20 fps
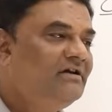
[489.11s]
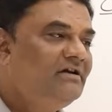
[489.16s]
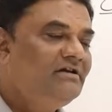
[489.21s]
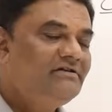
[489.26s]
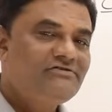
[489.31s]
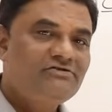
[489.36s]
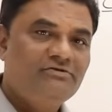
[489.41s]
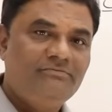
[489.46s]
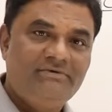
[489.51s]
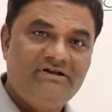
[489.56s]

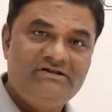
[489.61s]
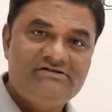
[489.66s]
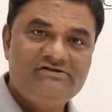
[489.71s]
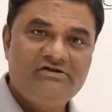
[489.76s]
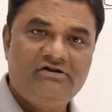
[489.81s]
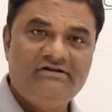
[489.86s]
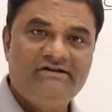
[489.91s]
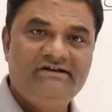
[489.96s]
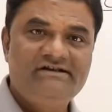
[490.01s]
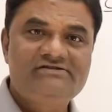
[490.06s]
So
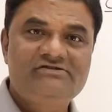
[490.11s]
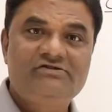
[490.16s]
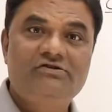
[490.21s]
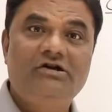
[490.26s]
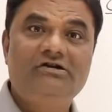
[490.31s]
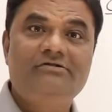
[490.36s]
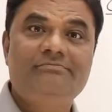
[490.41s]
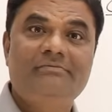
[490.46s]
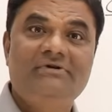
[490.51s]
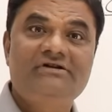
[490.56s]
MergeSort is
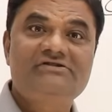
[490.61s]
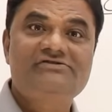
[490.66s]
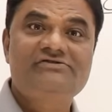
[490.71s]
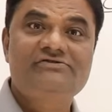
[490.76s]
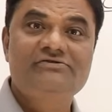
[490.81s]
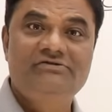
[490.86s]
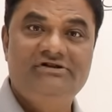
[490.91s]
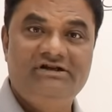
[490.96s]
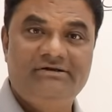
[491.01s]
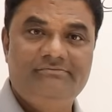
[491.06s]
not much
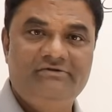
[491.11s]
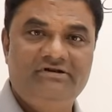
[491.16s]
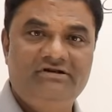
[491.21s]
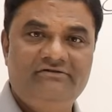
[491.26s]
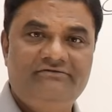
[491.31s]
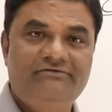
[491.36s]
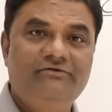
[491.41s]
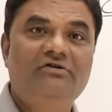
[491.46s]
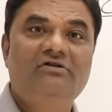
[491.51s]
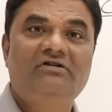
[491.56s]

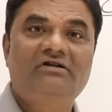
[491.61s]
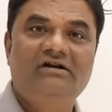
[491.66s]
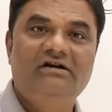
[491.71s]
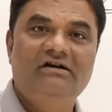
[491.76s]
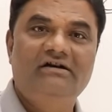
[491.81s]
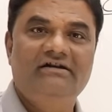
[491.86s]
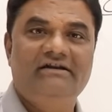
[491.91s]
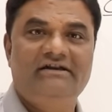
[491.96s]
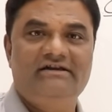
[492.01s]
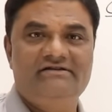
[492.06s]
suitable for
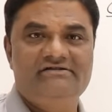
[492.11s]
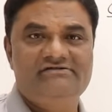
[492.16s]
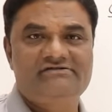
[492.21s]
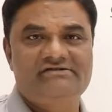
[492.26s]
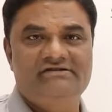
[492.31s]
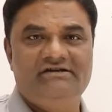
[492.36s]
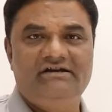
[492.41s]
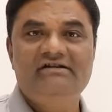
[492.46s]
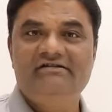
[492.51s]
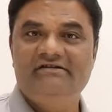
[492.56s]

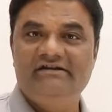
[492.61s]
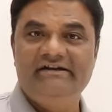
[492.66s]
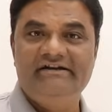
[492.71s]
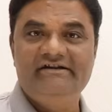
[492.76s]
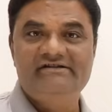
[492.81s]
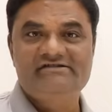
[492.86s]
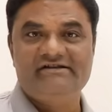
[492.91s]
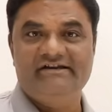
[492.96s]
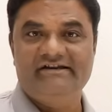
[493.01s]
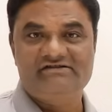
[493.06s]
arrays. It
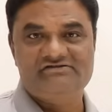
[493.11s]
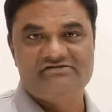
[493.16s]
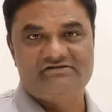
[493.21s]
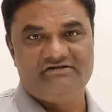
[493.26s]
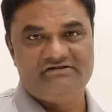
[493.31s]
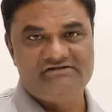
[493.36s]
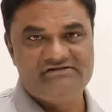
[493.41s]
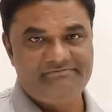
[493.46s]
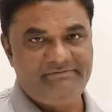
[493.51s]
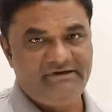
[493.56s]
needs
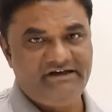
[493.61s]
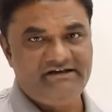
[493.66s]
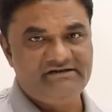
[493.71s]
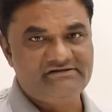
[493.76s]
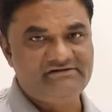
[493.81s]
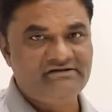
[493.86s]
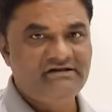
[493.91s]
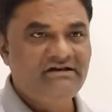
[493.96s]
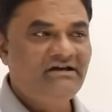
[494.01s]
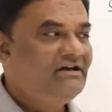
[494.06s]
extra
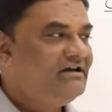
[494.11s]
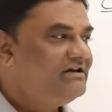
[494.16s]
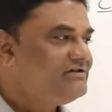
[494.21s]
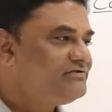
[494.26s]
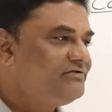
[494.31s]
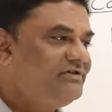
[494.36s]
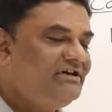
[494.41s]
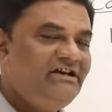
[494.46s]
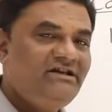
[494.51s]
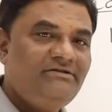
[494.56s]
space.
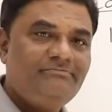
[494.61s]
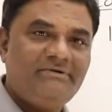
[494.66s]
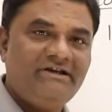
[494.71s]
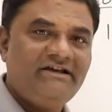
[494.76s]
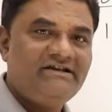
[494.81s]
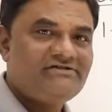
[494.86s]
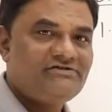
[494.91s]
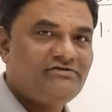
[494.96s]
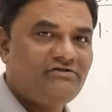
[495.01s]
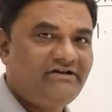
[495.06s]
So in
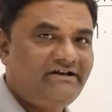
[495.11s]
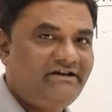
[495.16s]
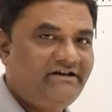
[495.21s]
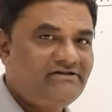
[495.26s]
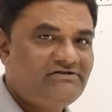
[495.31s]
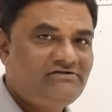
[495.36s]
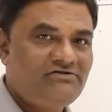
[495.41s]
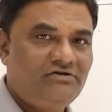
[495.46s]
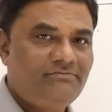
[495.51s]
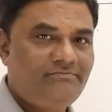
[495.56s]
place sorting
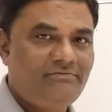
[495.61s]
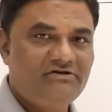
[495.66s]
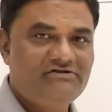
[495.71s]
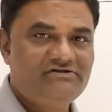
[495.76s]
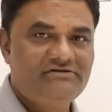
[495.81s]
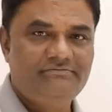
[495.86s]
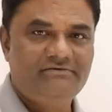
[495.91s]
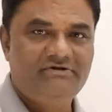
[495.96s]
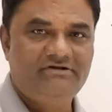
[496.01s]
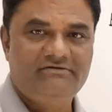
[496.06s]
is not
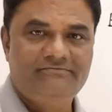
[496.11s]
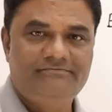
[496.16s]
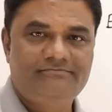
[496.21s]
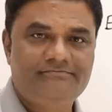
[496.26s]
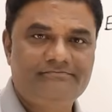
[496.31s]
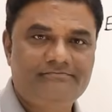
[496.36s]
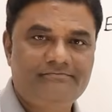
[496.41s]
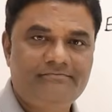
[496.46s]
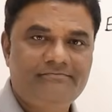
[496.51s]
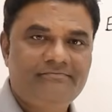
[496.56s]
possible.
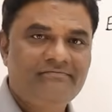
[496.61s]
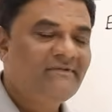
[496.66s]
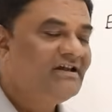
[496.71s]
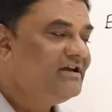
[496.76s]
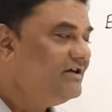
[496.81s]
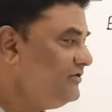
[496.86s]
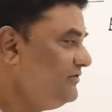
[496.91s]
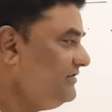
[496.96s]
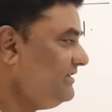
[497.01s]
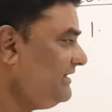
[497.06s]

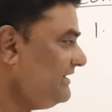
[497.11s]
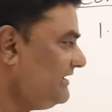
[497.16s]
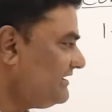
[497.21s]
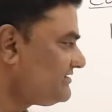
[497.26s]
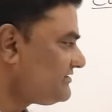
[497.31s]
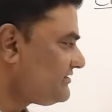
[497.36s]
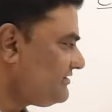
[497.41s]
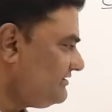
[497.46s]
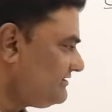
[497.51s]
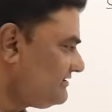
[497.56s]
You need
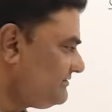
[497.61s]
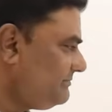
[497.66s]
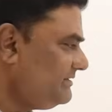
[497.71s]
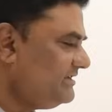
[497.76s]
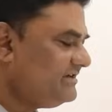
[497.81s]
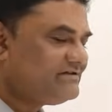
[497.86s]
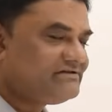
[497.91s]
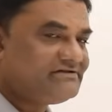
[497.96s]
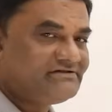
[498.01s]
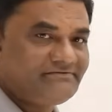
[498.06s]
extra
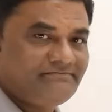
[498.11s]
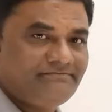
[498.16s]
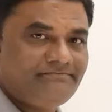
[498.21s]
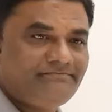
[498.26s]
space.